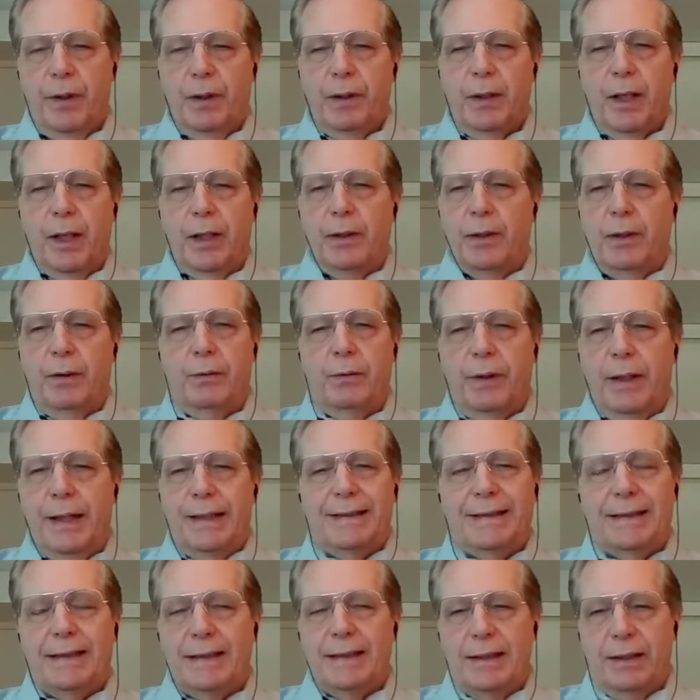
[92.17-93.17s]
Now, you don't
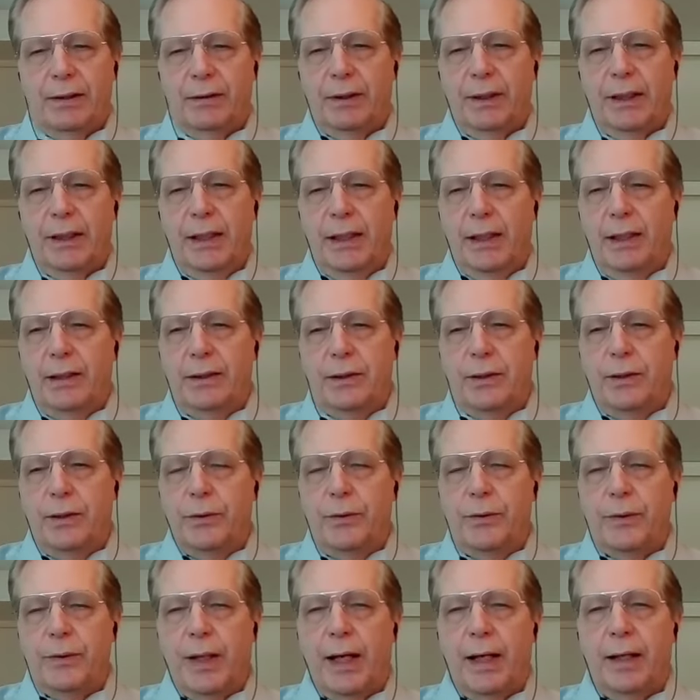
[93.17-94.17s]
necessarily need to
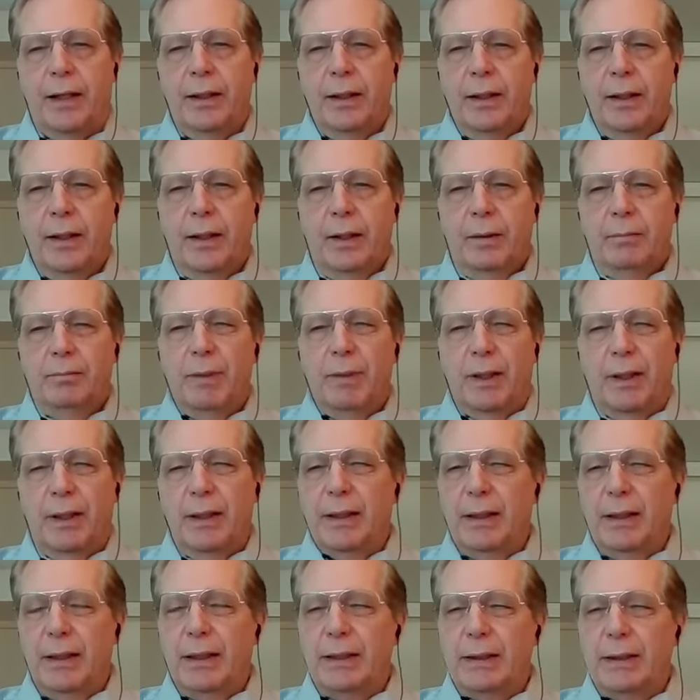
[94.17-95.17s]
do that, but
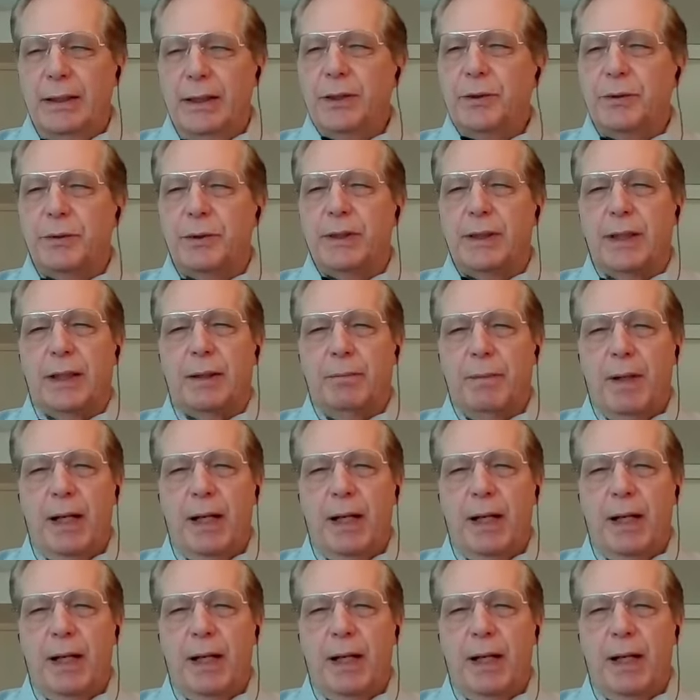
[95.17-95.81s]
it's interesting.